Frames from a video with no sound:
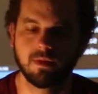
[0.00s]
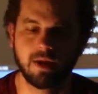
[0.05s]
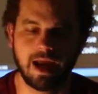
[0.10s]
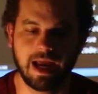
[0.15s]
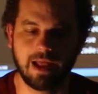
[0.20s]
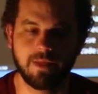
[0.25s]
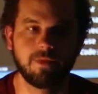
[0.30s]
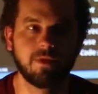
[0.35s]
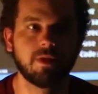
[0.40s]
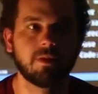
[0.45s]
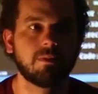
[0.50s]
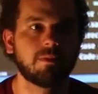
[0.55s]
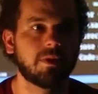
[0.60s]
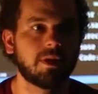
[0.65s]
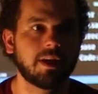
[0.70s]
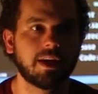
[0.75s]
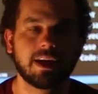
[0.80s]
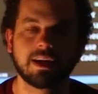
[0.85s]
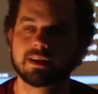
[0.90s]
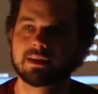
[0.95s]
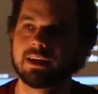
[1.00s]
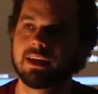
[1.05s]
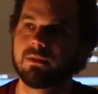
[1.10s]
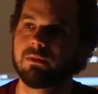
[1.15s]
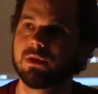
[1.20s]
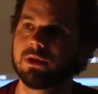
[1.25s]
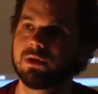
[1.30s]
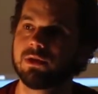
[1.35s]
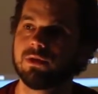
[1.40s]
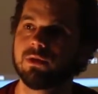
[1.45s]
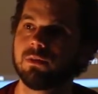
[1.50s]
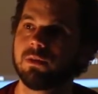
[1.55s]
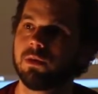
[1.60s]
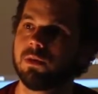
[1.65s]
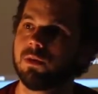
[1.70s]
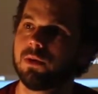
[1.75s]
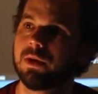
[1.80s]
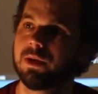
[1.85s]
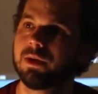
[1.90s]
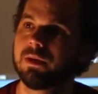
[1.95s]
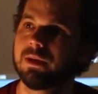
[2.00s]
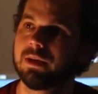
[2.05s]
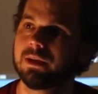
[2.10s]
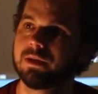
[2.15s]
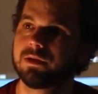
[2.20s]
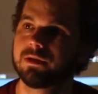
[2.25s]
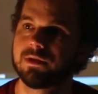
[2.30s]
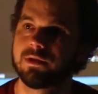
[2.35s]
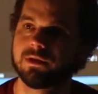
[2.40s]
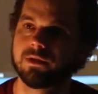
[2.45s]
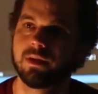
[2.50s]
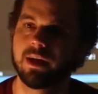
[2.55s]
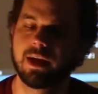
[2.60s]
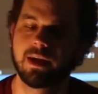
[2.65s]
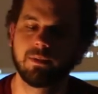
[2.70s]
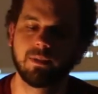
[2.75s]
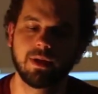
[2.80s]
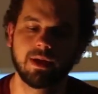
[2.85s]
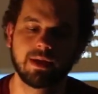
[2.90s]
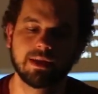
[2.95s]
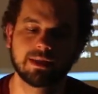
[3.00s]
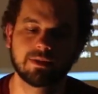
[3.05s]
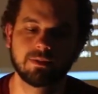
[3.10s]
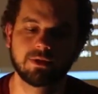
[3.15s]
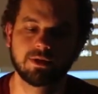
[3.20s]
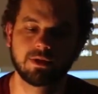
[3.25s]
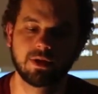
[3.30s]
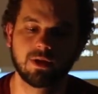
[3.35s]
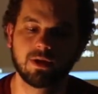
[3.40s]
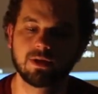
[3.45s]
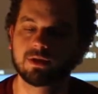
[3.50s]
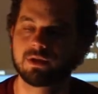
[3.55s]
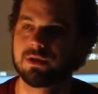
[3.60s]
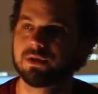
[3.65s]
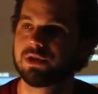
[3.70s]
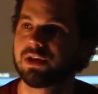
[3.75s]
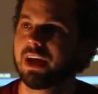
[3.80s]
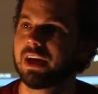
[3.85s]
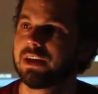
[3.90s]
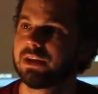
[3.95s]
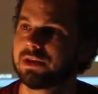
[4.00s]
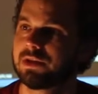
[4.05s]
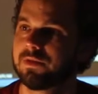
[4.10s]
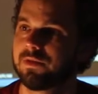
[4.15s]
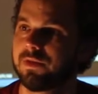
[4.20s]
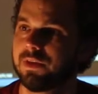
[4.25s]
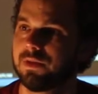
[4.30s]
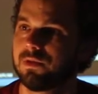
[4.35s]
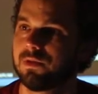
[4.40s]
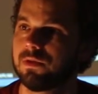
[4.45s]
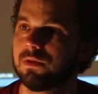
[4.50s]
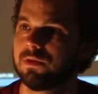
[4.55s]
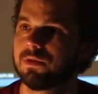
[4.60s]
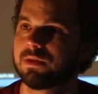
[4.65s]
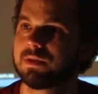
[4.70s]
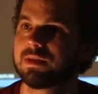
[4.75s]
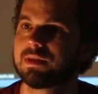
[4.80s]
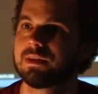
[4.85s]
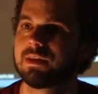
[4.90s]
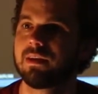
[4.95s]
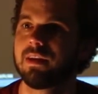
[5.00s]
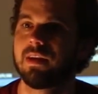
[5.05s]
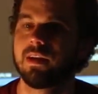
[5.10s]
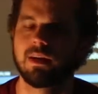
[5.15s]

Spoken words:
add them the next time that you deploy into your database. But you can also change fields.